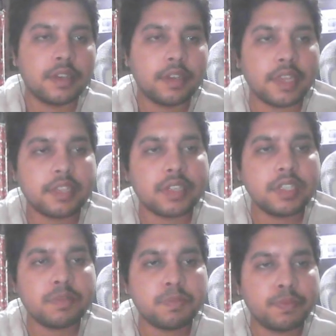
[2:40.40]
Next
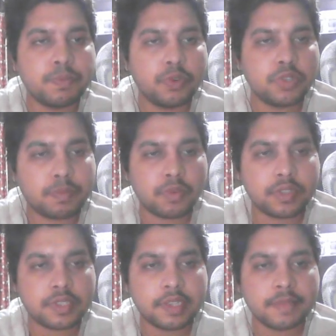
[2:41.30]
is
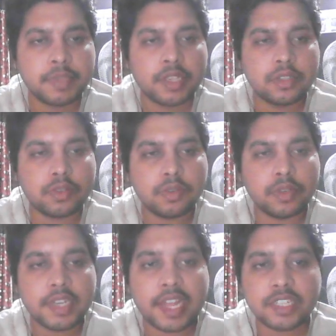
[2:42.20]
post-processing. So
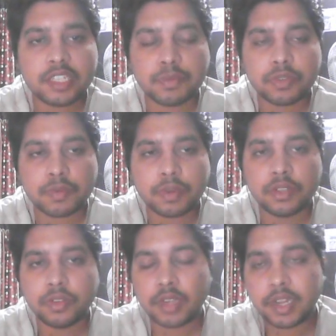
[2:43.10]
in Ansys
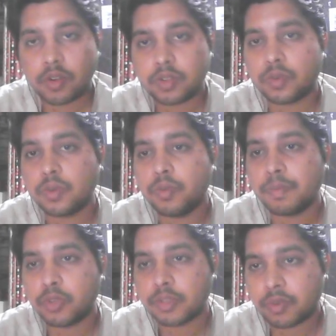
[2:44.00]
you can also do
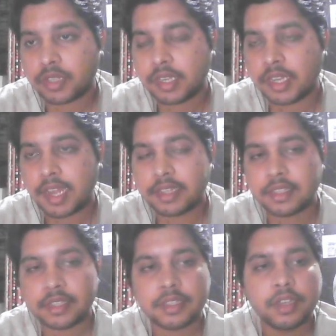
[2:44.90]
post-processing in
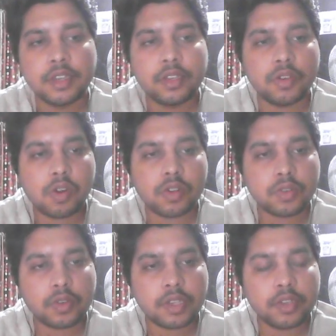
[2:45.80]
Ansys.
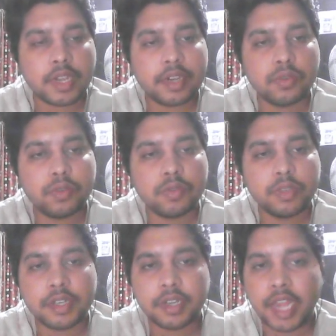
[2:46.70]
You can do
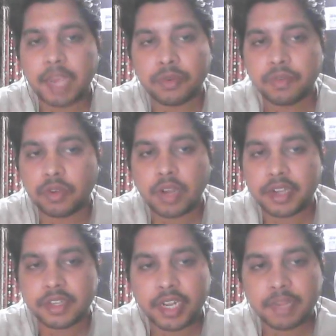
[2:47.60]
in Hyperview,
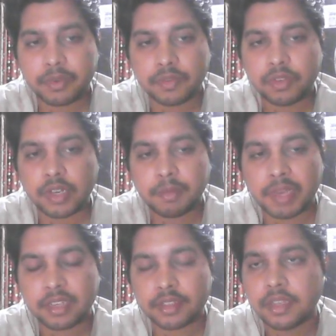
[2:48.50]
Alter, Hyperview, and
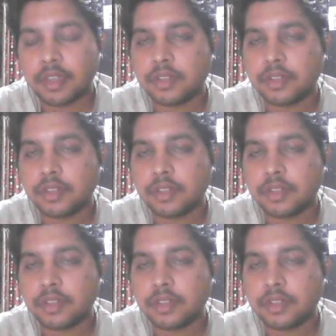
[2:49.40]
Abaqus.